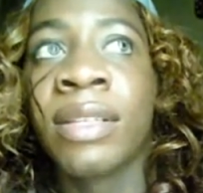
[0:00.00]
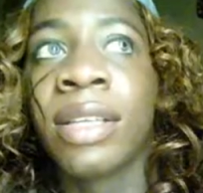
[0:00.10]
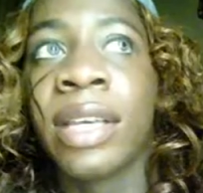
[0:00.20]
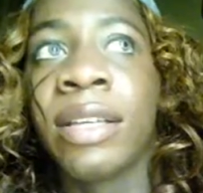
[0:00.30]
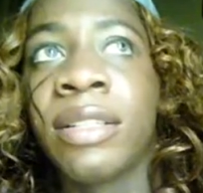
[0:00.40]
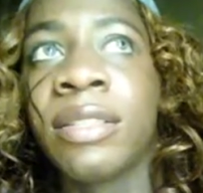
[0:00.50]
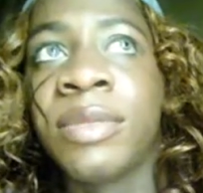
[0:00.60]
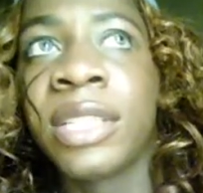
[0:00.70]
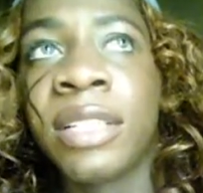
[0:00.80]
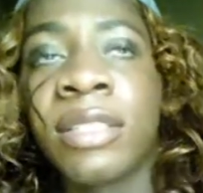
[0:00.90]
And
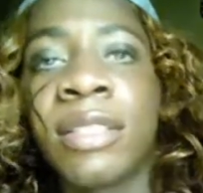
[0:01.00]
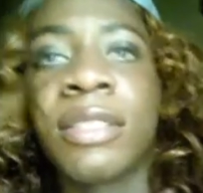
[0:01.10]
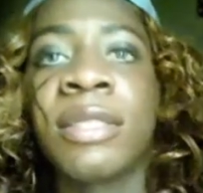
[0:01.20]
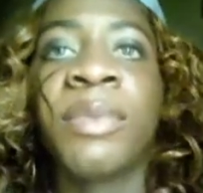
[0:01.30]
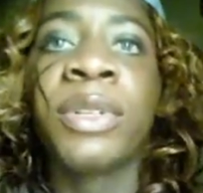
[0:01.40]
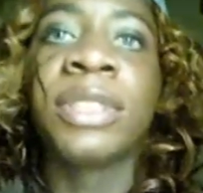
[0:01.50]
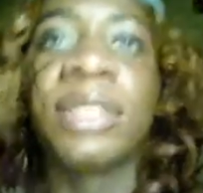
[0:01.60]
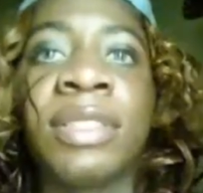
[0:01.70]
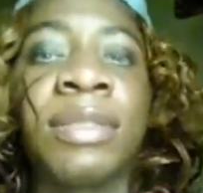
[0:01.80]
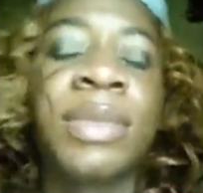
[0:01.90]
she has a good support
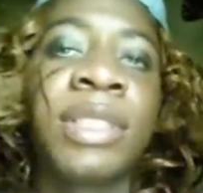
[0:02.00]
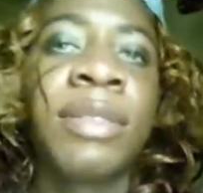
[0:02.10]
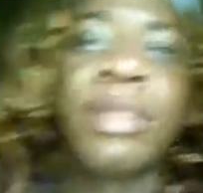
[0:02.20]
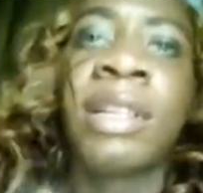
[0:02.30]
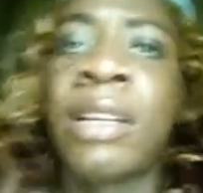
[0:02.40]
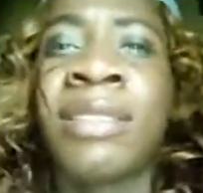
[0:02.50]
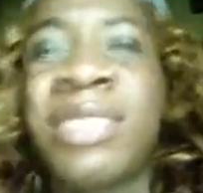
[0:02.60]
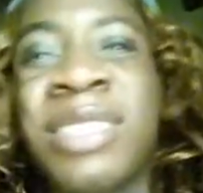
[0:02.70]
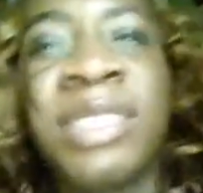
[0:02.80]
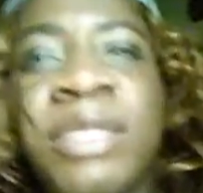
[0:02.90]
system,
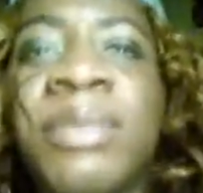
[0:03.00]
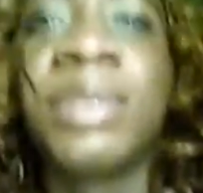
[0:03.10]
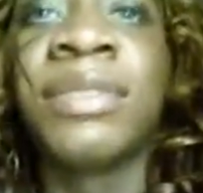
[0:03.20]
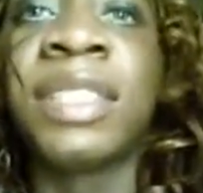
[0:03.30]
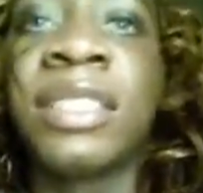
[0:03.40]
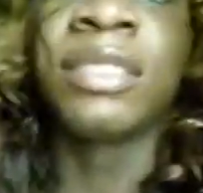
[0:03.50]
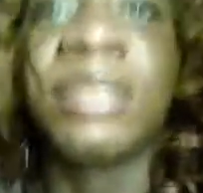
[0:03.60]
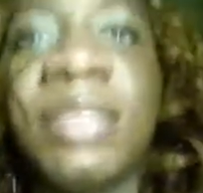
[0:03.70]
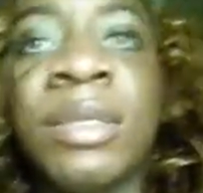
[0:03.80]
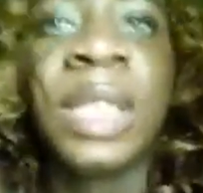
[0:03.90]
so she'll be fine.
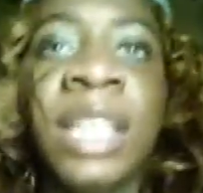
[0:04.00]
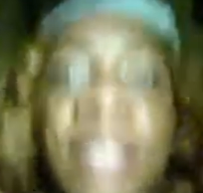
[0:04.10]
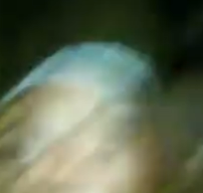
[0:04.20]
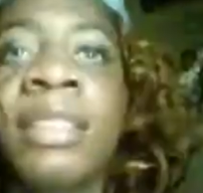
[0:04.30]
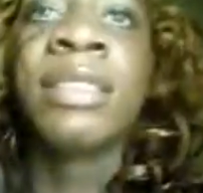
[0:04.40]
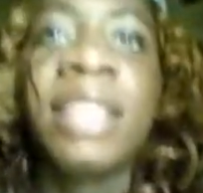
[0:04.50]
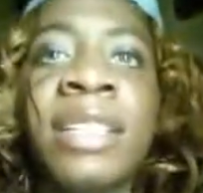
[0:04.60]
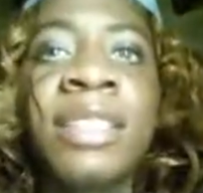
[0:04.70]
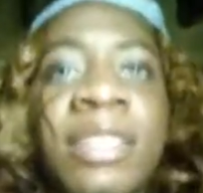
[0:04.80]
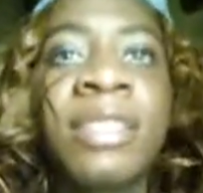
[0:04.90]
You know,
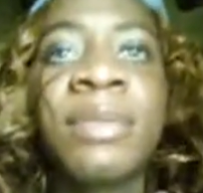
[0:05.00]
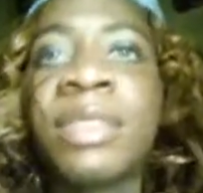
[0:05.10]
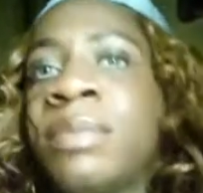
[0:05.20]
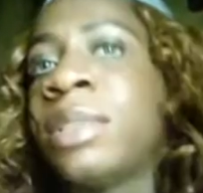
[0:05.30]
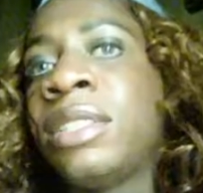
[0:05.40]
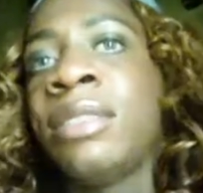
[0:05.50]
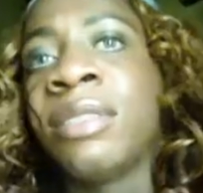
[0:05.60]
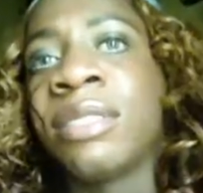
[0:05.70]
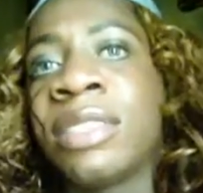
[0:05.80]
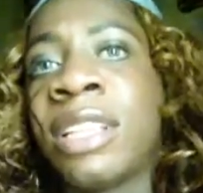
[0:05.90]
that is something to be, you
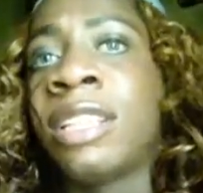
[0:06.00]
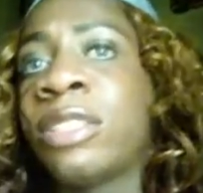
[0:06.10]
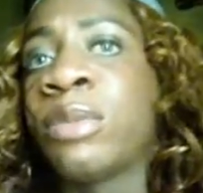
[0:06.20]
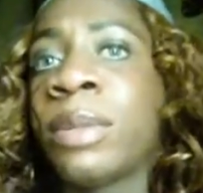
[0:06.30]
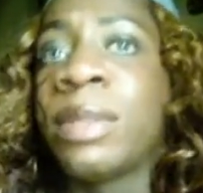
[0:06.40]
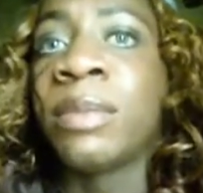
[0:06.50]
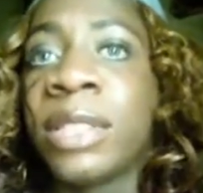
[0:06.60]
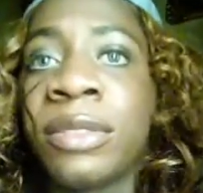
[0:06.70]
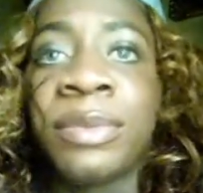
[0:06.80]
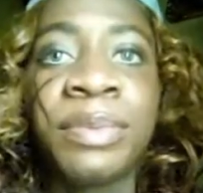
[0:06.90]
know, sideswept
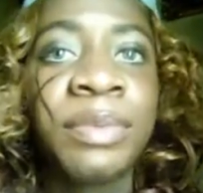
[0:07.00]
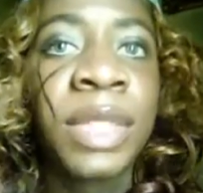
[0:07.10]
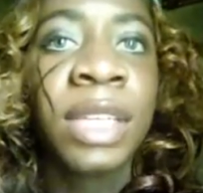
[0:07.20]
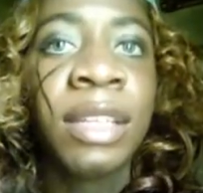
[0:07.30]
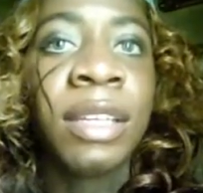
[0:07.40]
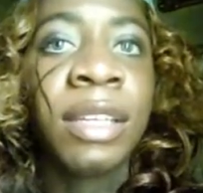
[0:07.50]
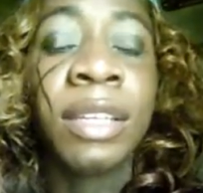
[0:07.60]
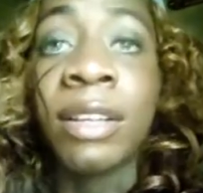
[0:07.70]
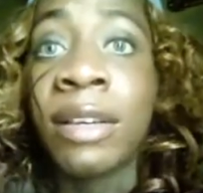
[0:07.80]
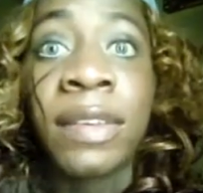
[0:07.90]
about. You
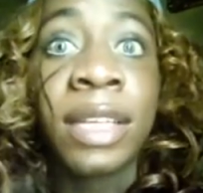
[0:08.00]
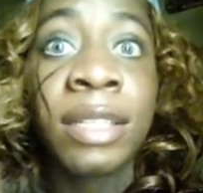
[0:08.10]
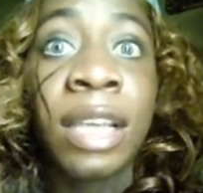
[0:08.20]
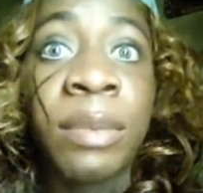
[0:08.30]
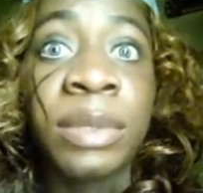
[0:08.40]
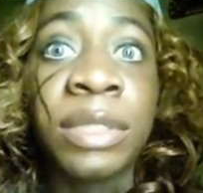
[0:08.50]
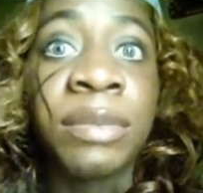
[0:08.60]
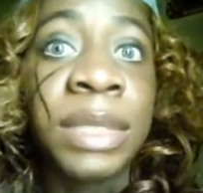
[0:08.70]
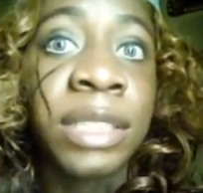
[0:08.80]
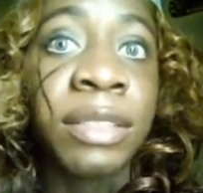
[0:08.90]
know, I've had it happen to
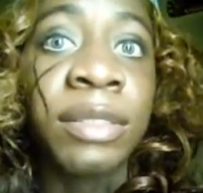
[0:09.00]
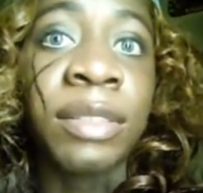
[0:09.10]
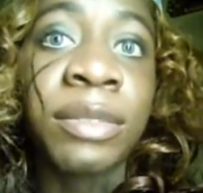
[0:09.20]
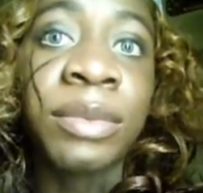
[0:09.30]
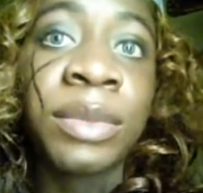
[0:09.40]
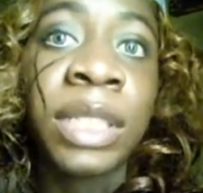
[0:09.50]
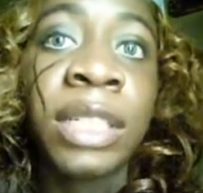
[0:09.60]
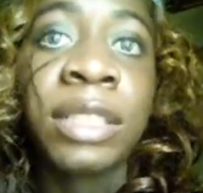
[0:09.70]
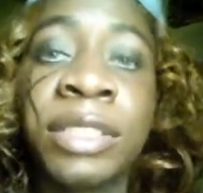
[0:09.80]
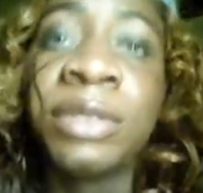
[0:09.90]
me. You know,
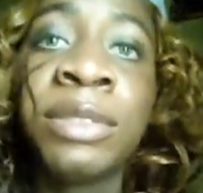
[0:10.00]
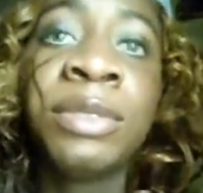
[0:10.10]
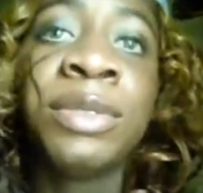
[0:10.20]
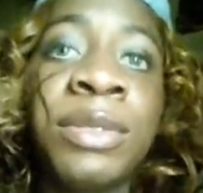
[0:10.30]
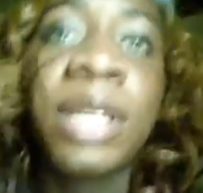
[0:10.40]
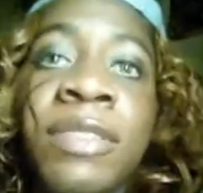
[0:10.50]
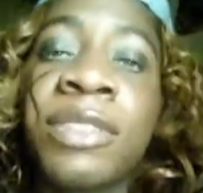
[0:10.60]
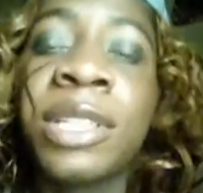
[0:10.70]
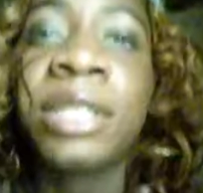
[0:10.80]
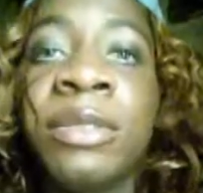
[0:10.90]
because you do have
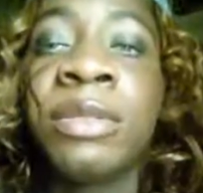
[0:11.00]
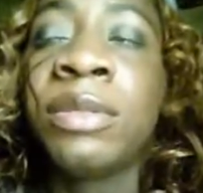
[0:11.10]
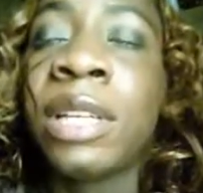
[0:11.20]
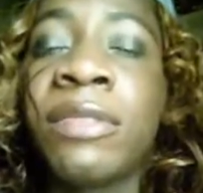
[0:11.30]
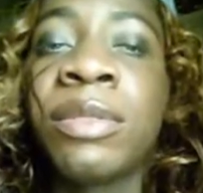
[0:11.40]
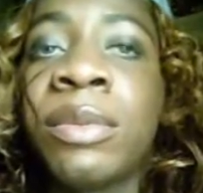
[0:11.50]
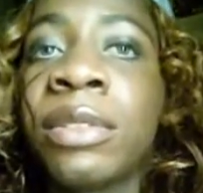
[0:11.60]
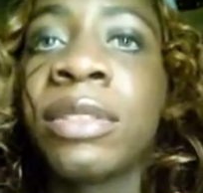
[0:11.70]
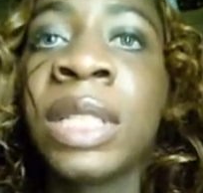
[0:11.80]
shady. You have to work.